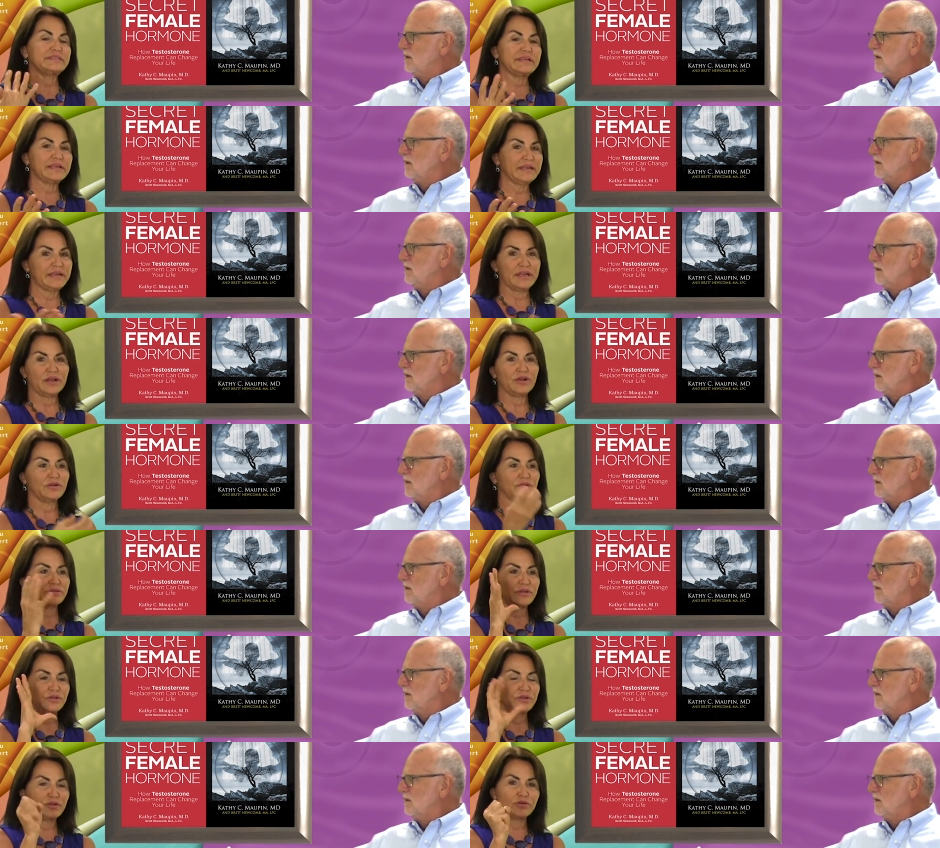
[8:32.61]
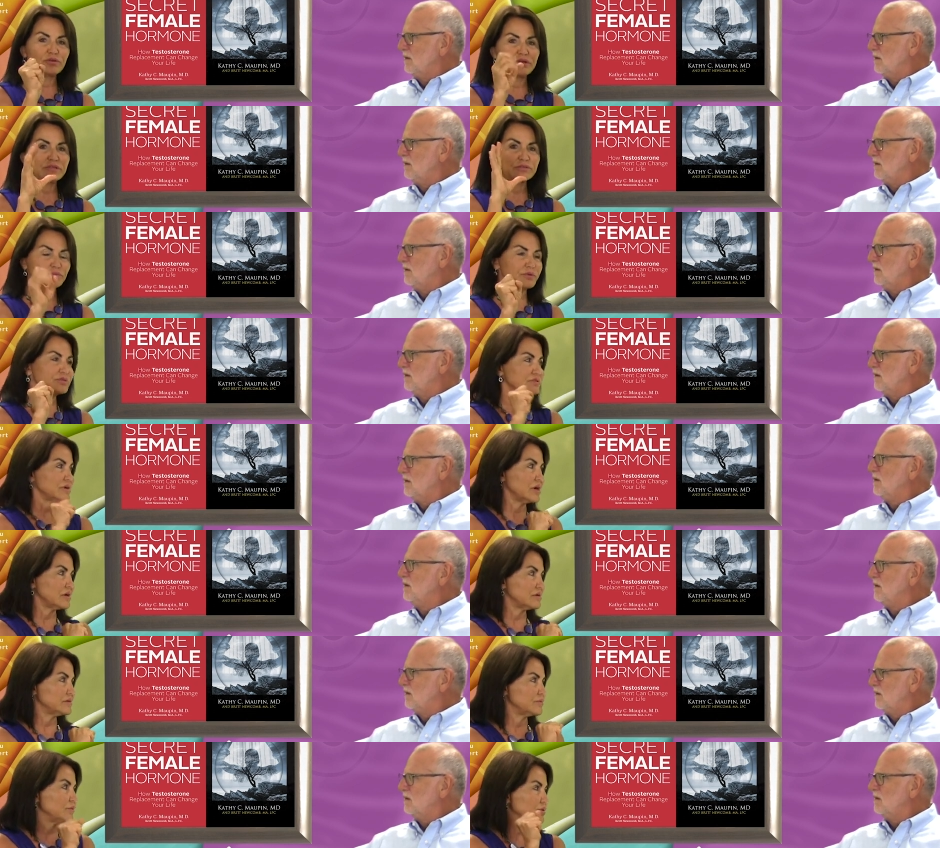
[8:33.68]
Speaker 1: sitting here, their uterus will
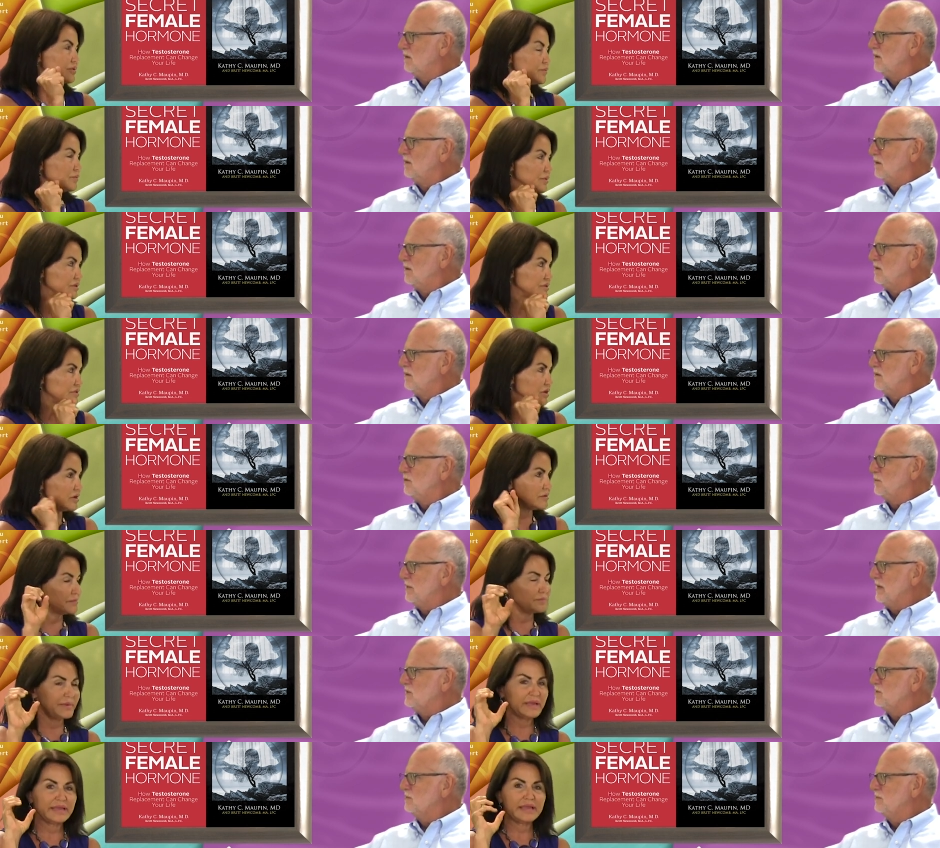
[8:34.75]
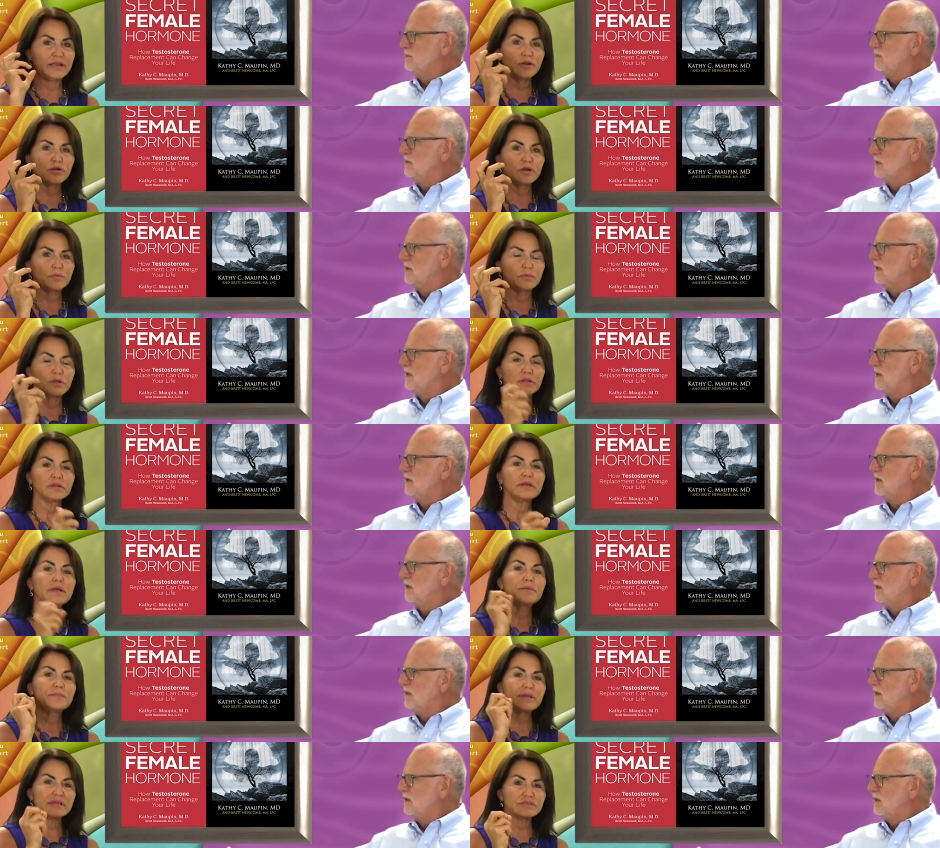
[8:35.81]
start will, will start Spasm. being irritable yeah.
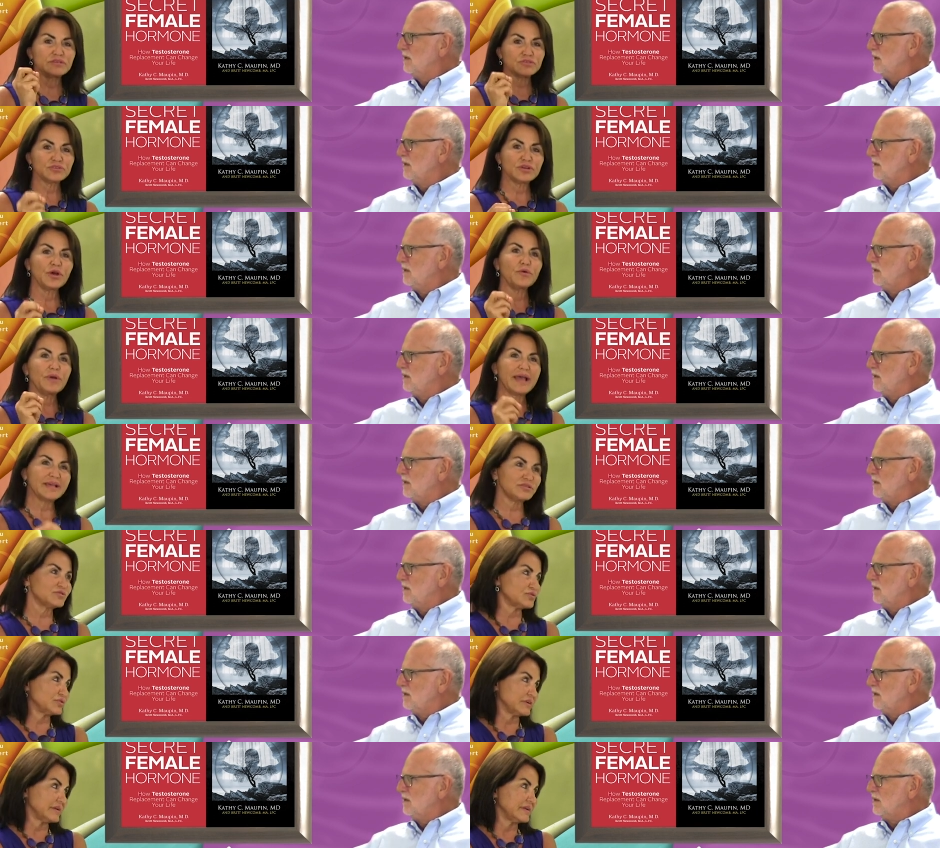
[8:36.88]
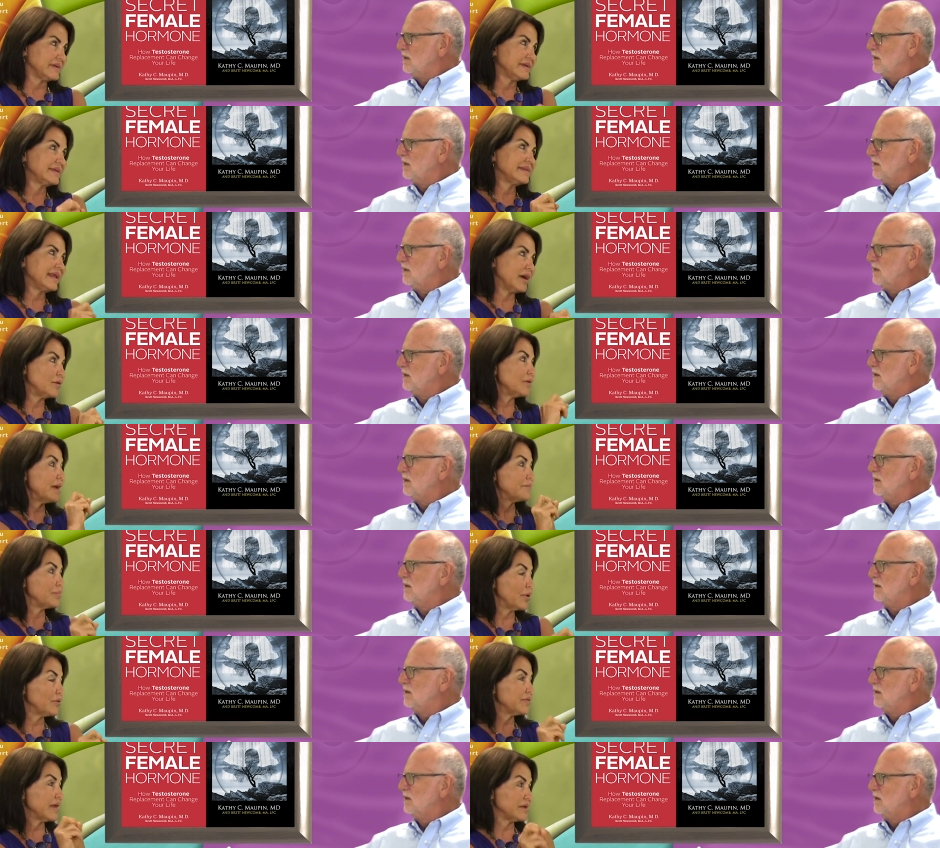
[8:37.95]
because there's no estrogen. Now,
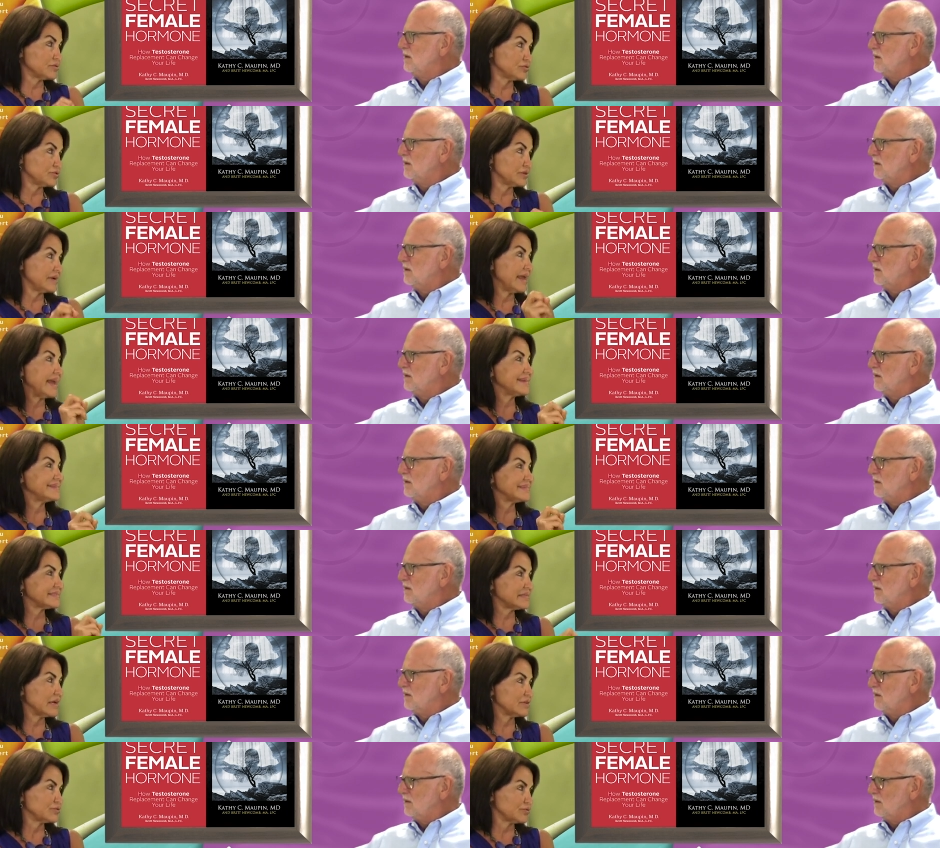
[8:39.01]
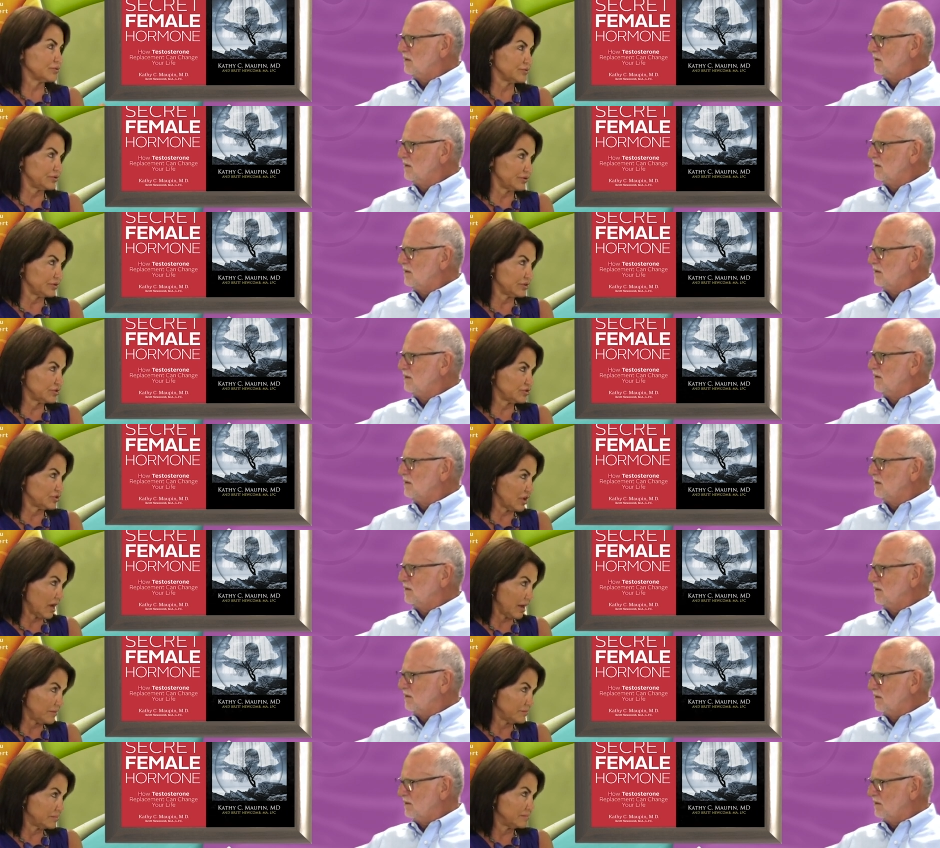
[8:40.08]
both estrogen and testosterone do this
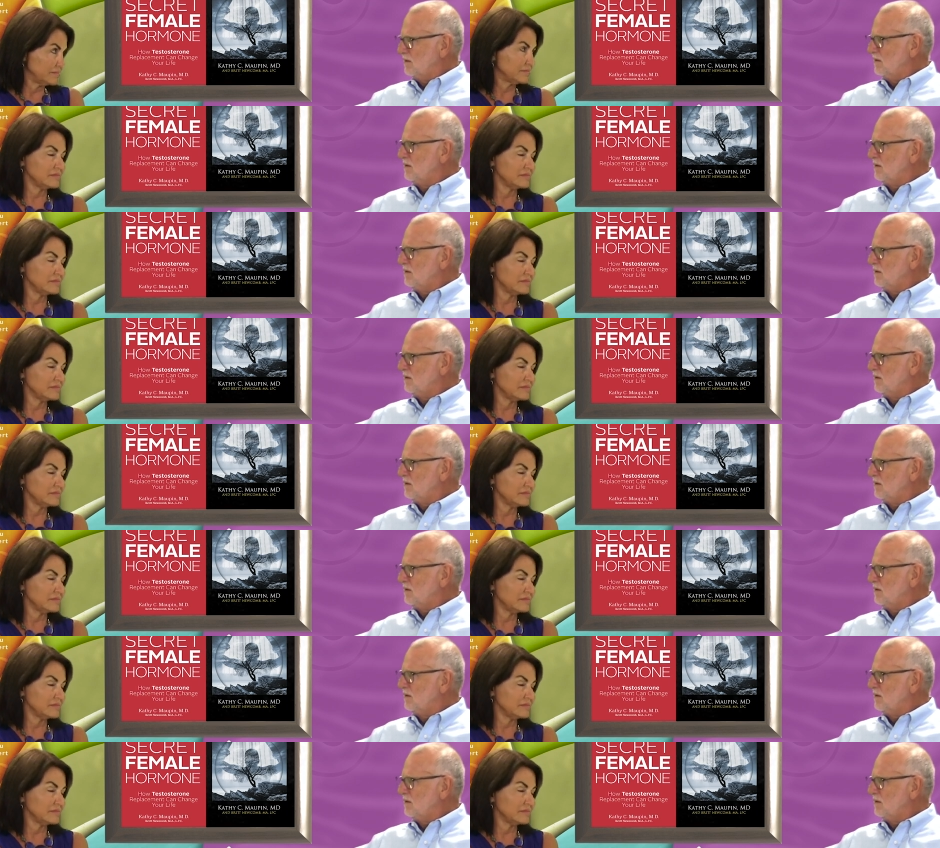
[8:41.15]
job.